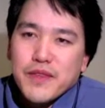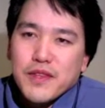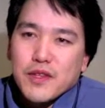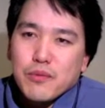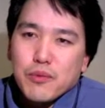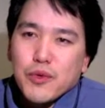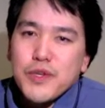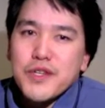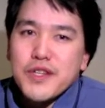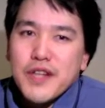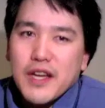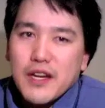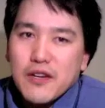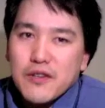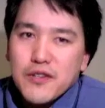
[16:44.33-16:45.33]
The prison
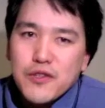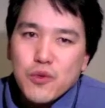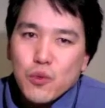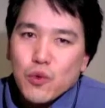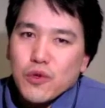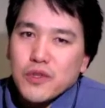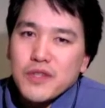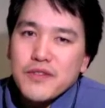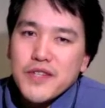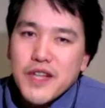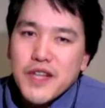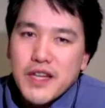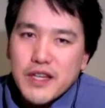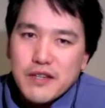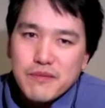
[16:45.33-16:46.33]
house is the world of
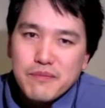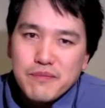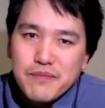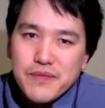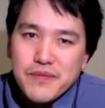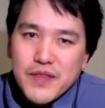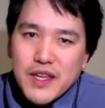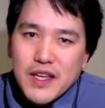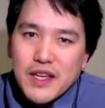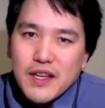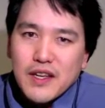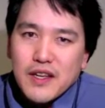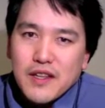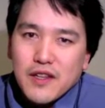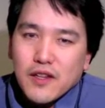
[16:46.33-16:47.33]
sight.
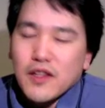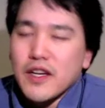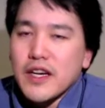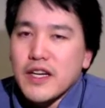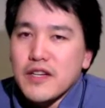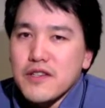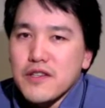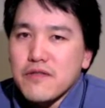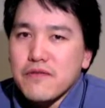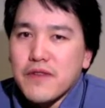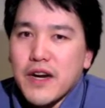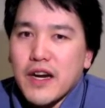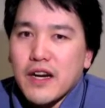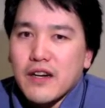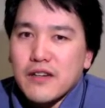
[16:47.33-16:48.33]
The light is the
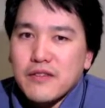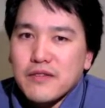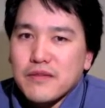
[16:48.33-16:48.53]
fire.